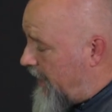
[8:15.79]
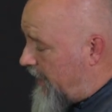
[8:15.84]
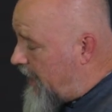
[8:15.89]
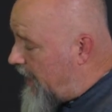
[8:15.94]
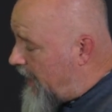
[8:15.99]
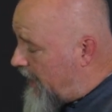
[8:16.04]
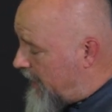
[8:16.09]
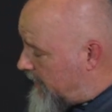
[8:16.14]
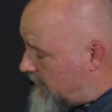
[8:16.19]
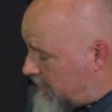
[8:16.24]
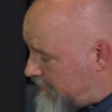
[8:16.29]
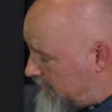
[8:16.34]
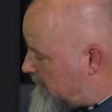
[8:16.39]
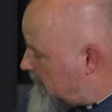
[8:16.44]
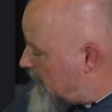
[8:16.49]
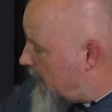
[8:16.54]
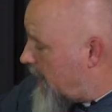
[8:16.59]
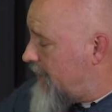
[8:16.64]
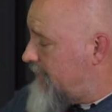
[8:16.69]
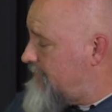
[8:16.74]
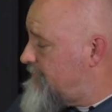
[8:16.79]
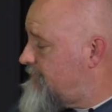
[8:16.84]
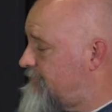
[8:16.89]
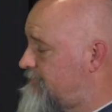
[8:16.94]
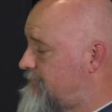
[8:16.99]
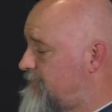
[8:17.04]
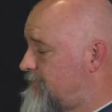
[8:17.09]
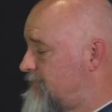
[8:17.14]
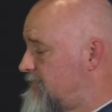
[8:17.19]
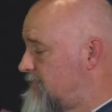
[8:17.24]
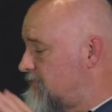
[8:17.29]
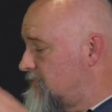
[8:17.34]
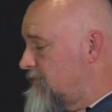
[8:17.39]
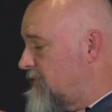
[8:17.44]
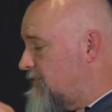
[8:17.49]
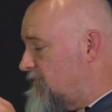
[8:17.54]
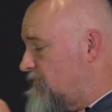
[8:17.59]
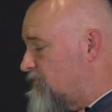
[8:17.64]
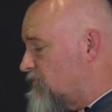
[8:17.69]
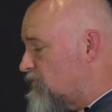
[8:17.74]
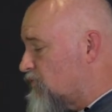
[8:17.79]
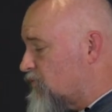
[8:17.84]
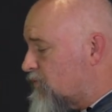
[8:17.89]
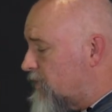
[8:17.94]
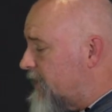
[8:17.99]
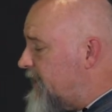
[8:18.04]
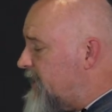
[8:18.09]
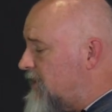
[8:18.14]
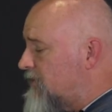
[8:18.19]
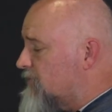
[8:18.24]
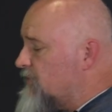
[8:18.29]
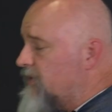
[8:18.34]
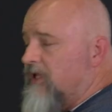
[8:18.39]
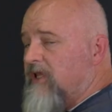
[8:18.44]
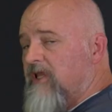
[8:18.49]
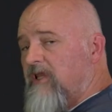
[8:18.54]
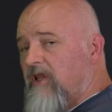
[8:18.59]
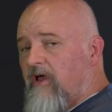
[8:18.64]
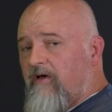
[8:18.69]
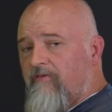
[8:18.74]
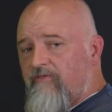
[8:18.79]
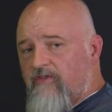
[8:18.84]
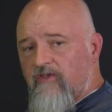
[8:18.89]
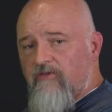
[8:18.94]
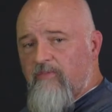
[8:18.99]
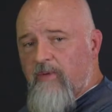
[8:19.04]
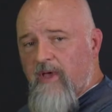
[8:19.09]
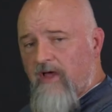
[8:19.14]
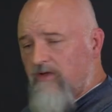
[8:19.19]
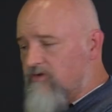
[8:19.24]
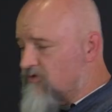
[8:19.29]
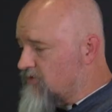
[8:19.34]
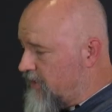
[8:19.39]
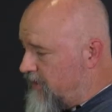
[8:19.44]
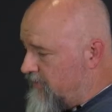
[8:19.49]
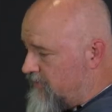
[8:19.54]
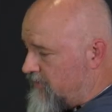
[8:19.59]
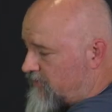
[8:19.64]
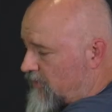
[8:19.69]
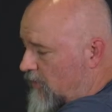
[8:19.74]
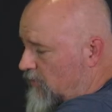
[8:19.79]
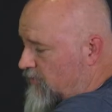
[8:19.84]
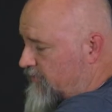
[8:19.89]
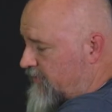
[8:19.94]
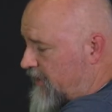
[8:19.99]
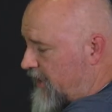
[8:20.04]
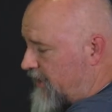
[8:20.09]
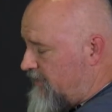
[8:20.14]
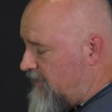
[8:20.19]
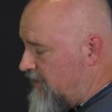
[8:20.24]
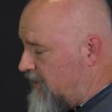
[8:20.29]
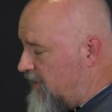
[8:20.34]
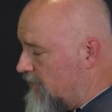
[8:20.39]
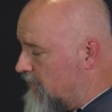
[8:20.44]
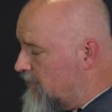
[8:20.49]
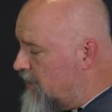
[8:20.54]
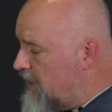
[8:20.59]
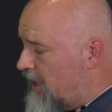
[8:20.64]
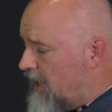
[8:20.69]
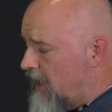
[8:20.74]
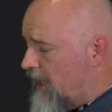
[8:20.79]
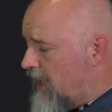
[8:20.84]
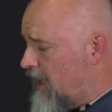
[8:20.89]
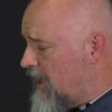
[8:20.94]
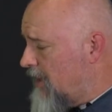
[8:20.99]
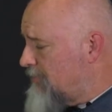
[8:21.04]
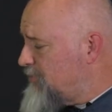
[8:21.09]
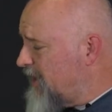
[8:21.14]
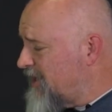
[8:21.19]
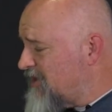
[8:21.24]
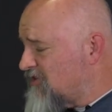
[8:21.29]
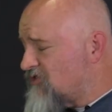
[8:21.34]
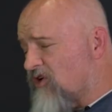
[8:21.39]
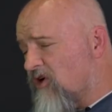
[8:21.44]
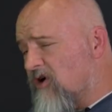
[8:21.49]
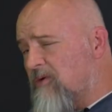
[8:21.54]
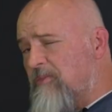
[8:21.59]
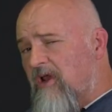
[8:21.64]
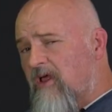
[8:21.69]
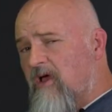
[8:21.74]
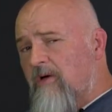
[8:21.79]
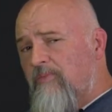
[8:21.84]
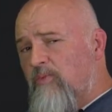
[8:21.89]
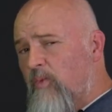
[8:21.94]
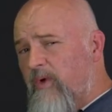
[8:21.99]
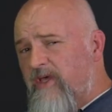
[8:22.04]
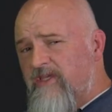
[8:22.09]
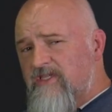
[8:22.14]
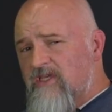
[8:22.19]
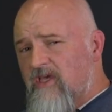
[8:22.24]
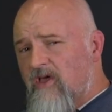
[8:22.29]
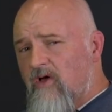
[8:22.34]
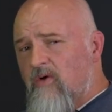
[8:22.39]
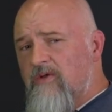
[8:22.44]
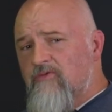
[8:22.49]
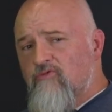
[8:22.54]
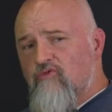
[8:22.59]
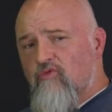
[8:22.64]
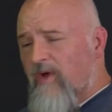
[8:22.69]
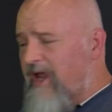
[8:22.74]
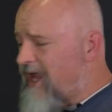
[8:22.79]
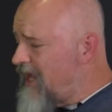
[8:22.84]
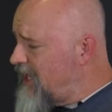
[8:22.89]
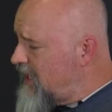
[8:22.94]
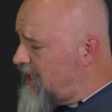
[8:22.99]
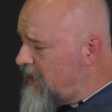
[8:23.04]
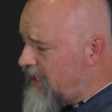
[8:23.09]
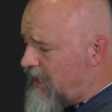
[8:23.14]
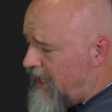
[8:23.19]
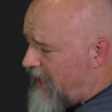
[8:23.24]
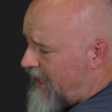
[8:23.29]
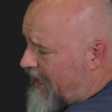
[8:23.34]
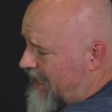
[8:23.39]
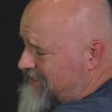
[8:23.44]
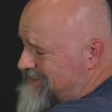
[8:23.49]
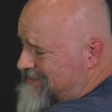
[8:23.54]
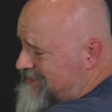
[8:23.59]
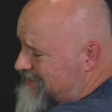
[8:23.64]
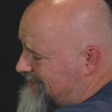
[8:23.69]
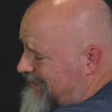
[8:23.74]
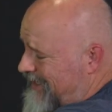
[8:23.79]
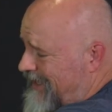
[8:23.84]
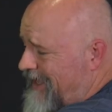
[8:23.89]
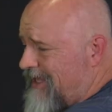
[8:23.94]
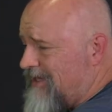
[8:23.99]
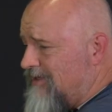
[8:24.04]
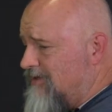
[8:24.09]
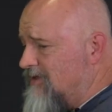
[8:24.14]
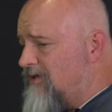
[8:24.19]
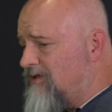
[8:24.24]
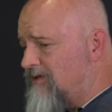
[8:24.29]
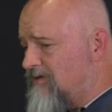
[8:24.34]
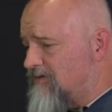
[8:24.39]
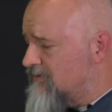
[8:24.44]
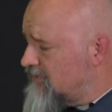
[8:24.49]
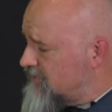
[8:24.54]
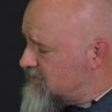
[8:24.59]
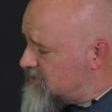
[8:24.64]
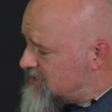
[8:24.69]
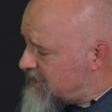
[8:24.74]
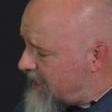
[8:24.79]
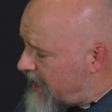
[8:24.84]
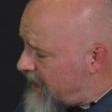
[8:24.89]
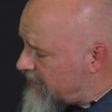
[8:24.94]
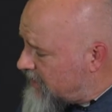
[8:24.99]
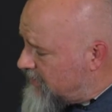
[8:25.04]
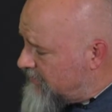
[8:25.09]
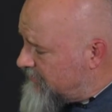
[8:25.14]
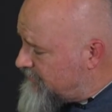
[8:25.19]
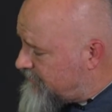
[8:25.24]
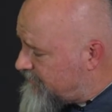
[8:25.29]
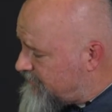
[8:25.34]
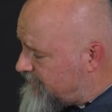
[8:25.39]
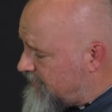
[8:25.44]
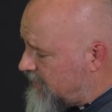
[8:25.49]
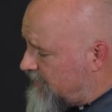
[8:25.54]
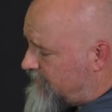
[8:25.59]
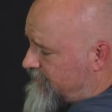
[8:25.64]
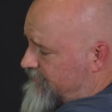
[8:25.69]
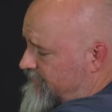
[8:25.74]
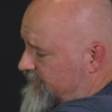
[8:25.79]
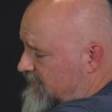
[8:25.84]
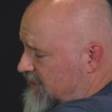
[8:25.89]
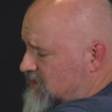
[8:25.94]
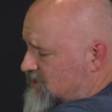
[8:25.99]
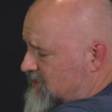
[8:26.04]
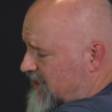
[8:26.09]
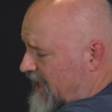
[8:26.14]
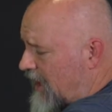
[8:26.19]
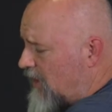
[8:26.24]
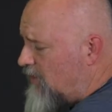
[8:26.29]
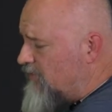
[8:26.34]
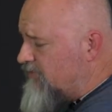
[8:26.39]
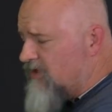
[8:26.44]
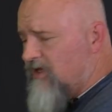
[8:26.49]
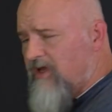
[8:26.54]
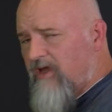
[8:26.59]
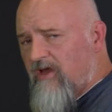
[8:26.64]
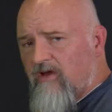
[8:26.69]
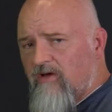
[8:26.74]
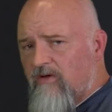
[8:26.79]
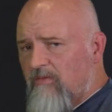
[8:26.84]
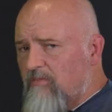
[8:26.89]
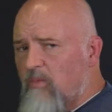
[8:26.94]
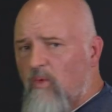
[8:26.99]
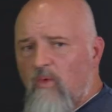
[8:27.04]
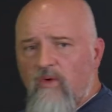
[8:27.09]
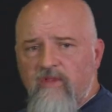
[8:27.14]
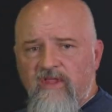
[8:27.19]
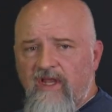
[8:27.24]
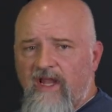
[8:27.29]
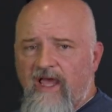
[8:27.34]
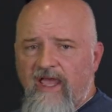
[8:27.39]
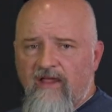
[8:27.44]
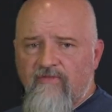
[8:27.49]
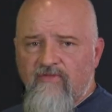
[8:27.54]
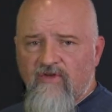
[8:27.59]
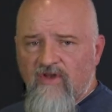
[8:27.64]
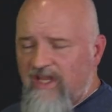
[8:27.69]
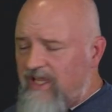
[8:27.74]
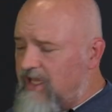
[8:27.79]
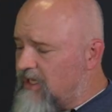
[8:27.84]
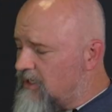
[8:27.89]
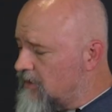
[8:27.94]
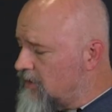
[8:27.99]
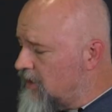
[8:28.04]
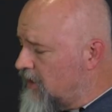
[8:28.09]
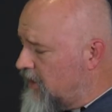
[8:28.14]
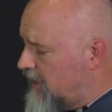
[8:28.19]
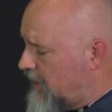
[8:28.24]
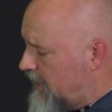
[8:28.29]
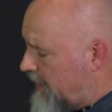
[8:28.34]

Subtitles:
I really, really love this pouch right here, this whole side thing here. I played a tournament a couple weeks ago and it was rainy. I had a little stack of these towels in here, more than I ever needed.